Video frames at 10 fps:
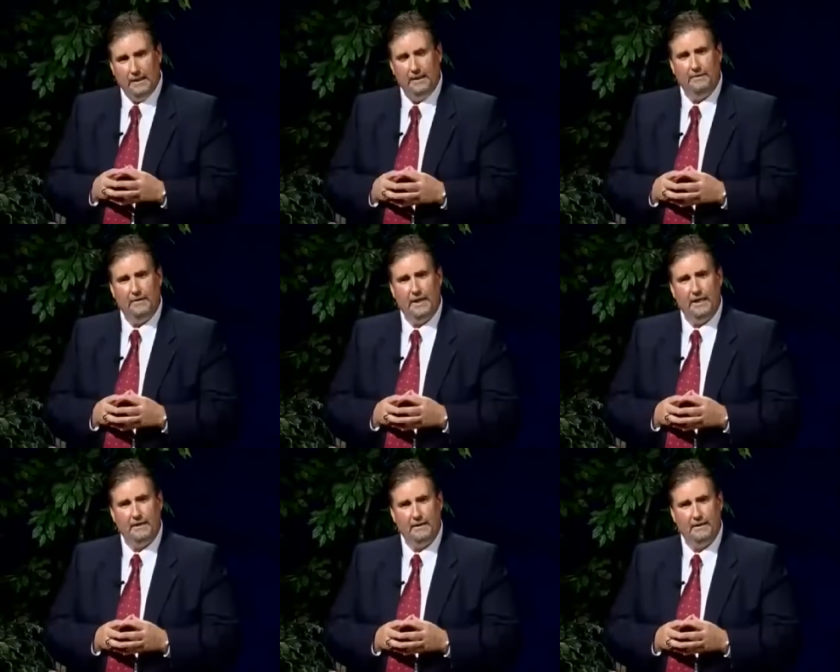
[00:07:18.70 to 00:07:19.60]
in the
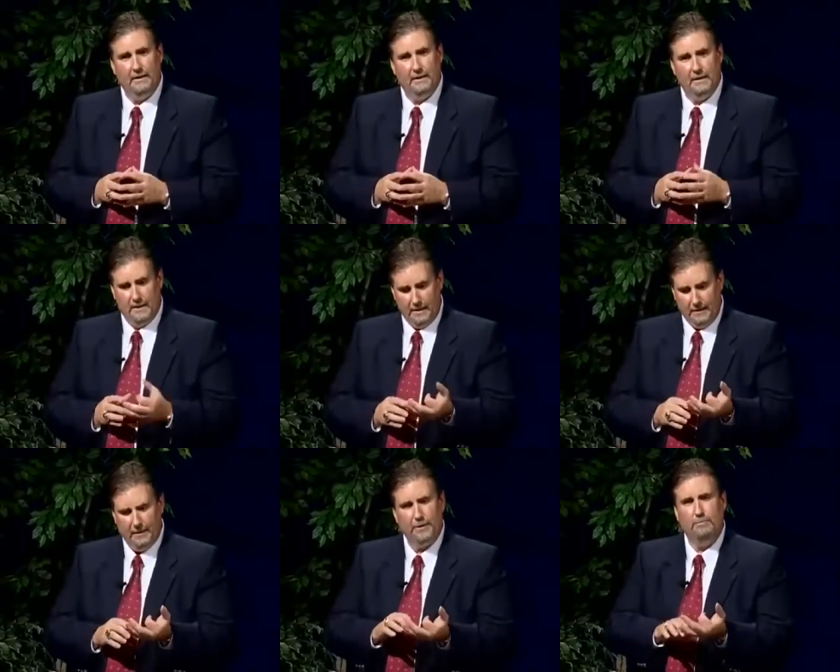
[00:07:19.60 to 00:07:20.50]
fact that
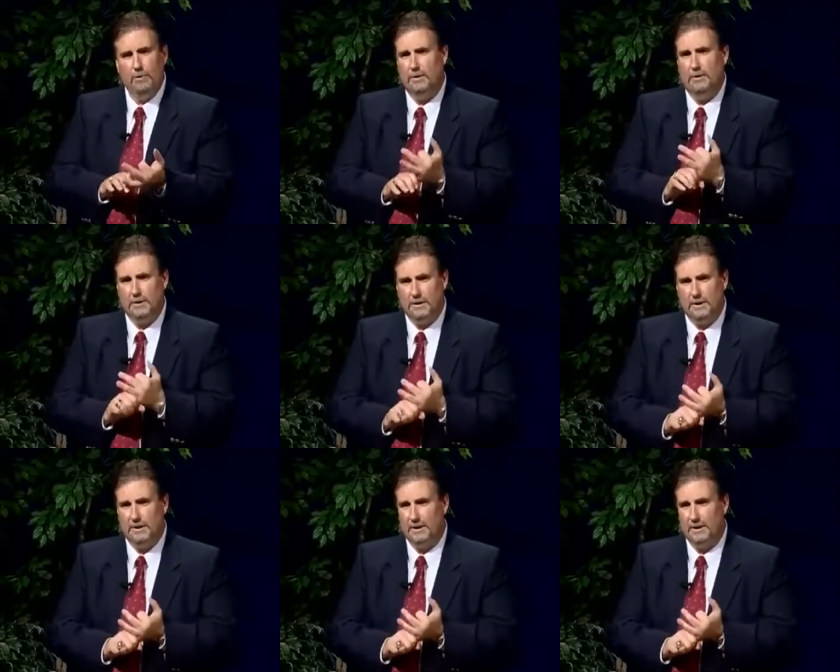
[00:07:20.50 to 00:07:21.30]
there's more than just the